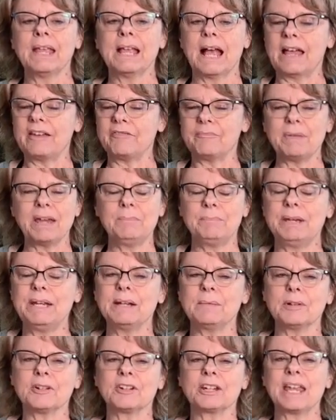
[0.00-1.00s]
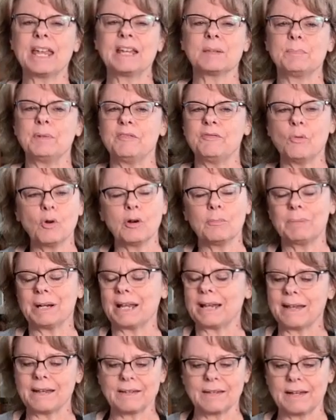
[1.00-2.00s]
I've made peanut butter cakes before, but I
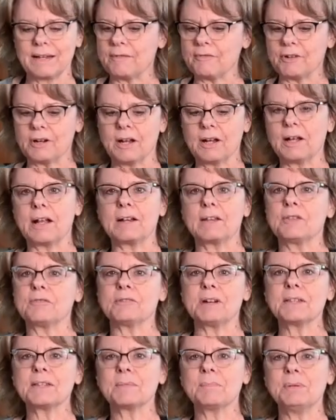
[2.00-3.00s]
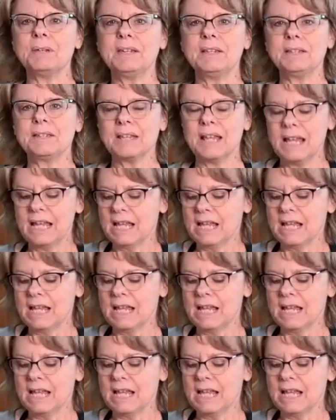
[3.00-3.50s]
guess I never hung on to the recipes.